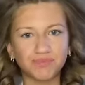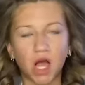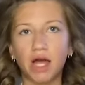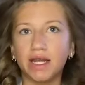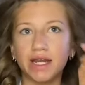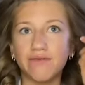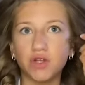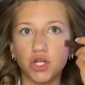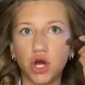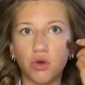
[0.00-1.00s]
I didn't even
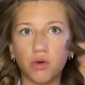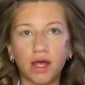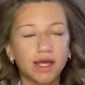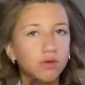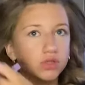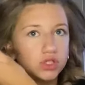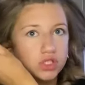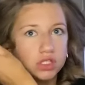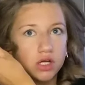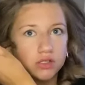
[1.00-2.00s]
know. Like, it was
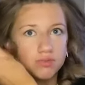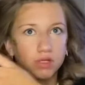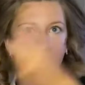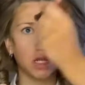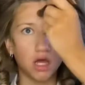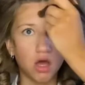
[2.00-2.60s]
just, I was putting